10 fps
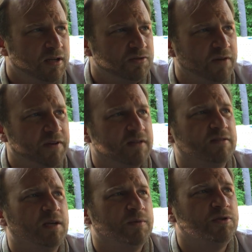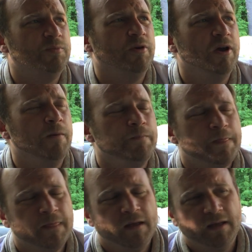Trifecta Summer 2.0,
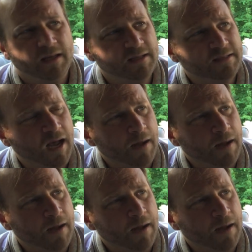is